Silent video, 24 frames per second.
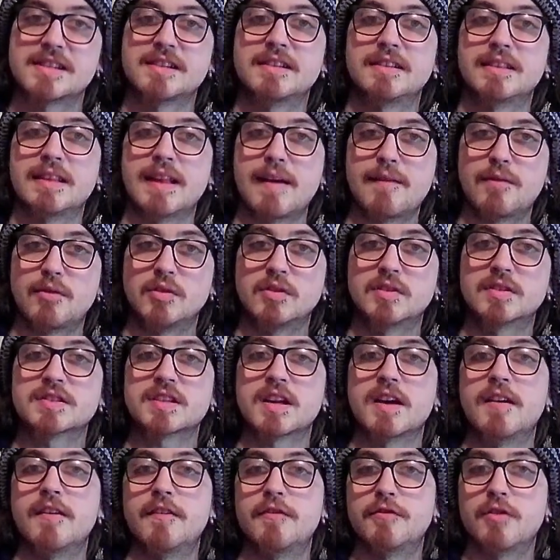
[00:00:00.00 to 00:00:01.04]
levels
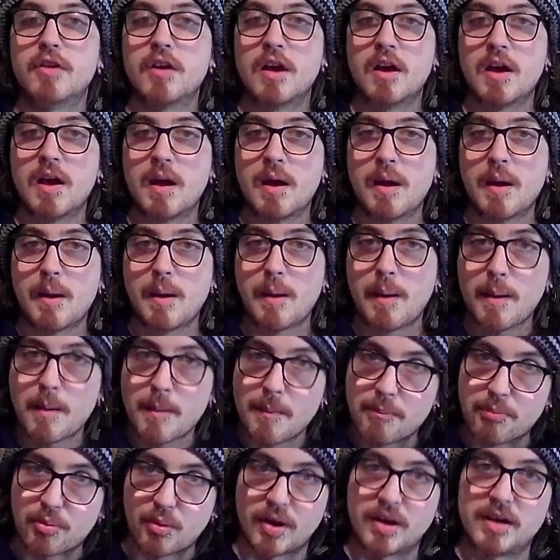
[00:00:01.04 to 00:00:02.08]
of
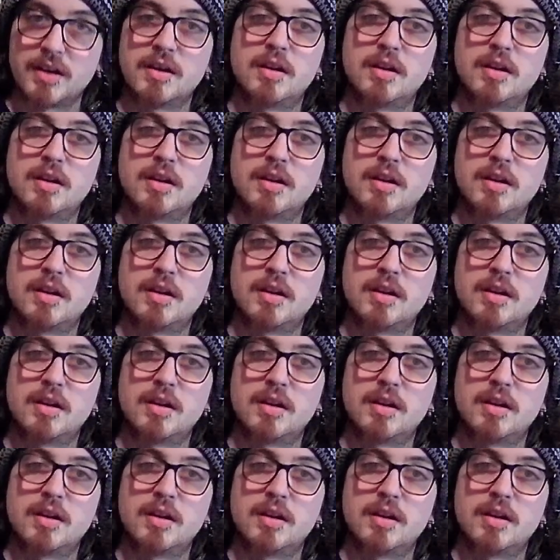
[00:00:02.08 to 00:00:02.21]
brain